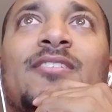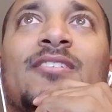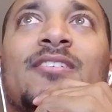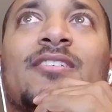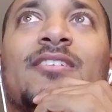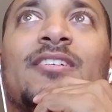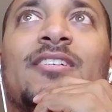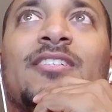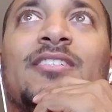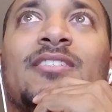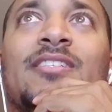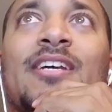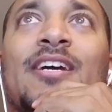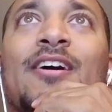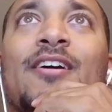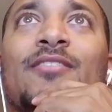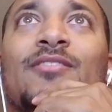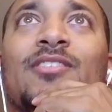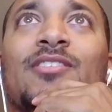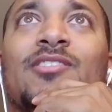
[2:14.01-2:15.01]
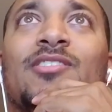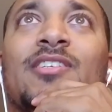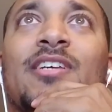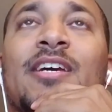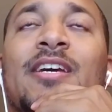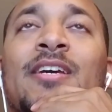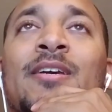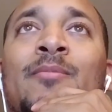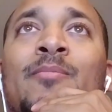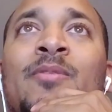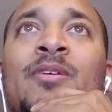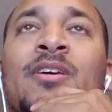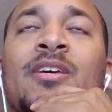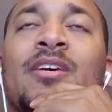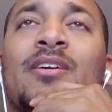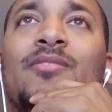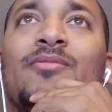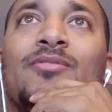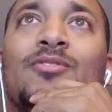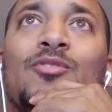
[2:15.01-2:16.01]
Because they often say if
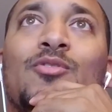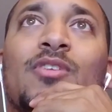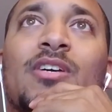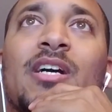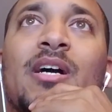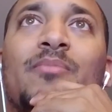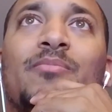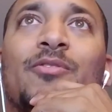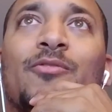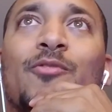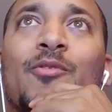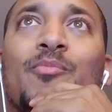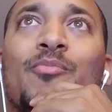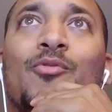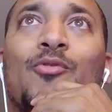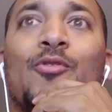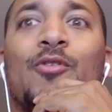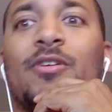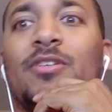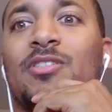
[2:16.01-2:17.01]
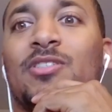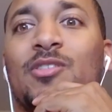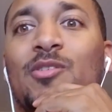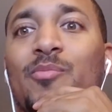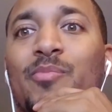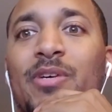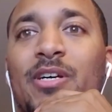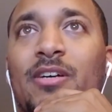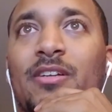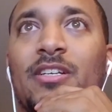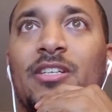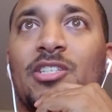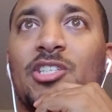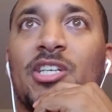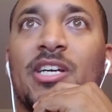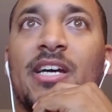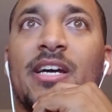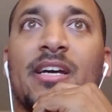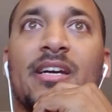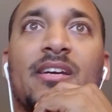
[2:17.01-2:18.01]
you do a couple of reports, you'll be able to
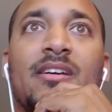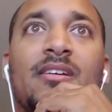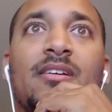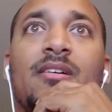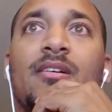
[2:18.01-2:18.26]
check.